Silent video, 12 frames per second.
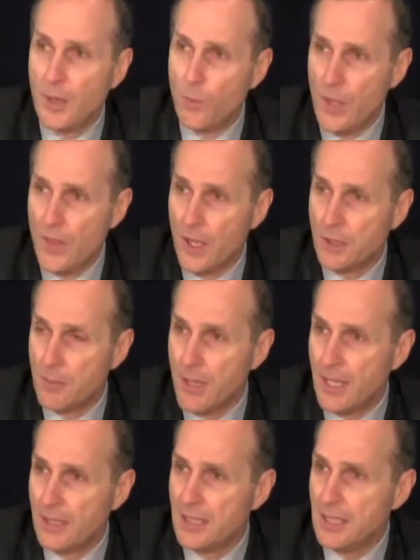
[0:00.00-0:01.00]
uh, with
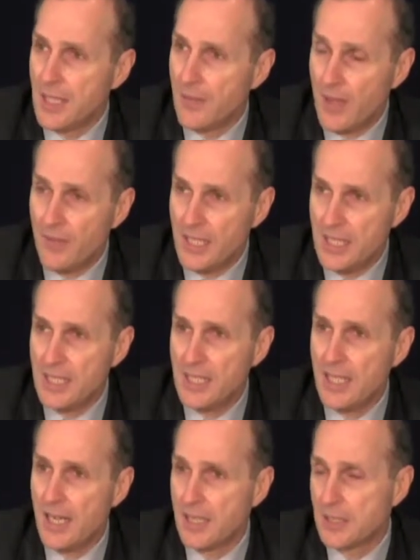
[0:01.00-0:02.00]
on-demand T D F F T
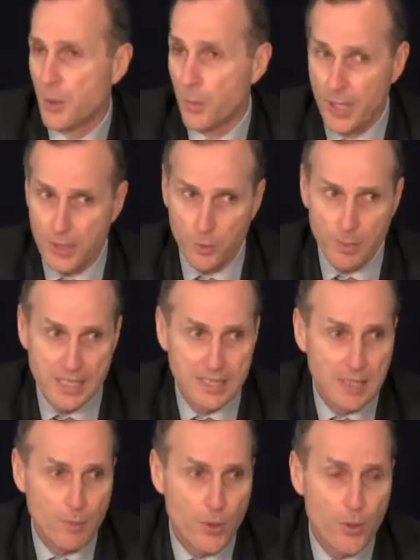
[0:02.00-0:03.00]
C as compared to
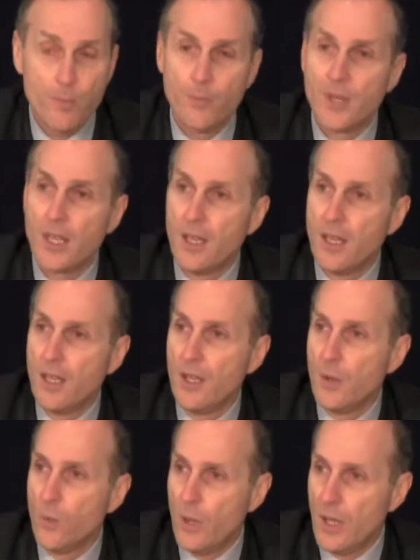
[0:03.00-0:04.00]
placebo,
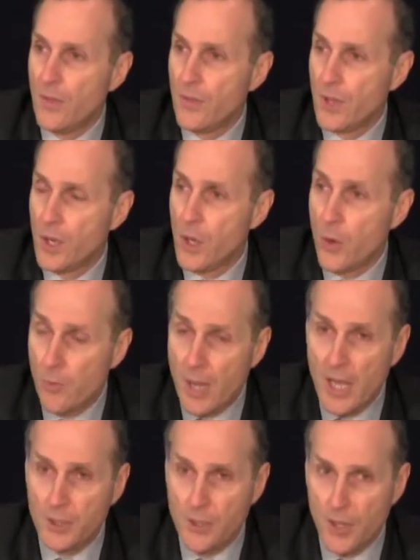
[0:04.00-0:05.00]
with the lower
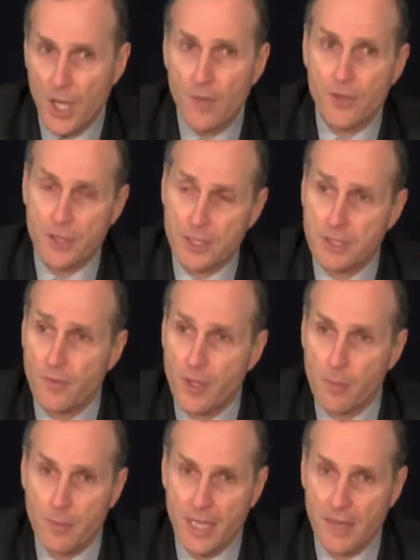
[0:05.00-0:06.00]
bound of the confidence
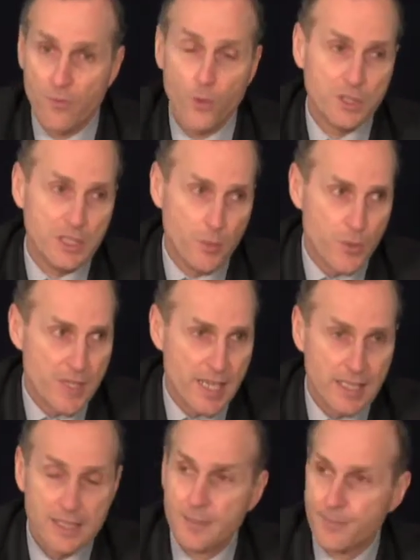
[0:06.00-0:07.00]
interval being forty
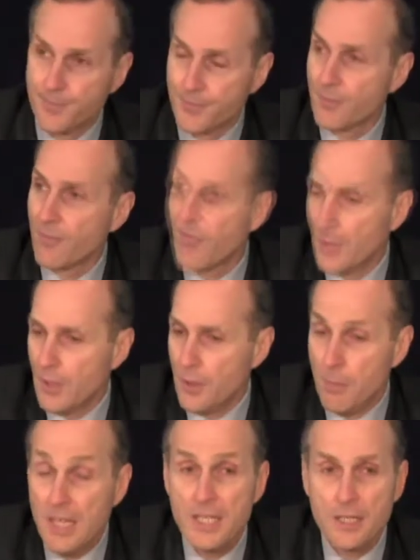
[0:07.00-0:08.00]
percent.
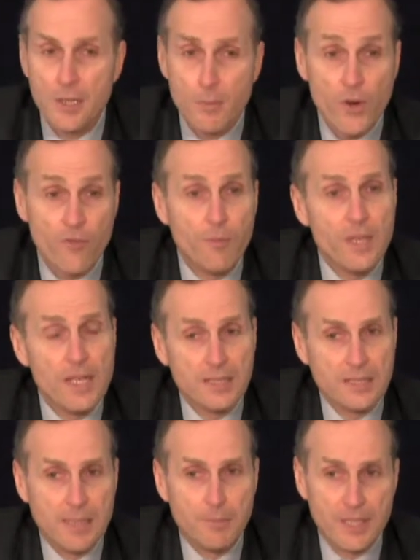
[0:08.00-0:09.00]
The median number of
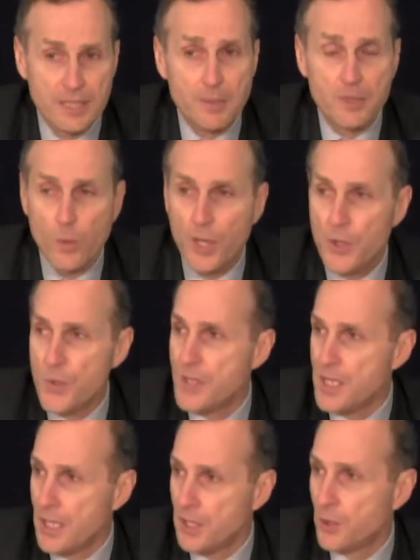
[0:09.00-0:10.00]
pills that participants were
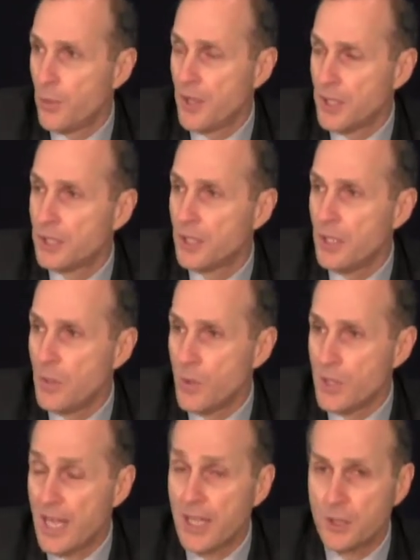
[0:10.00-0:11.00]
using during the study
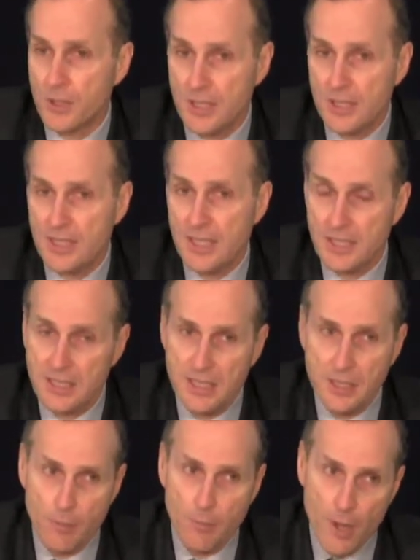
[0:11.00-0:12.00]
was actually
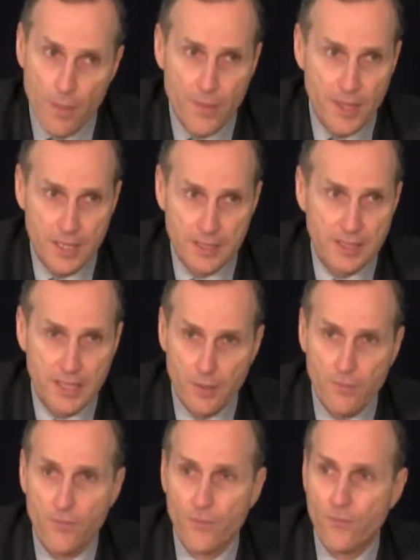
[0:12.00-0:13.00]
sixteen a month instead of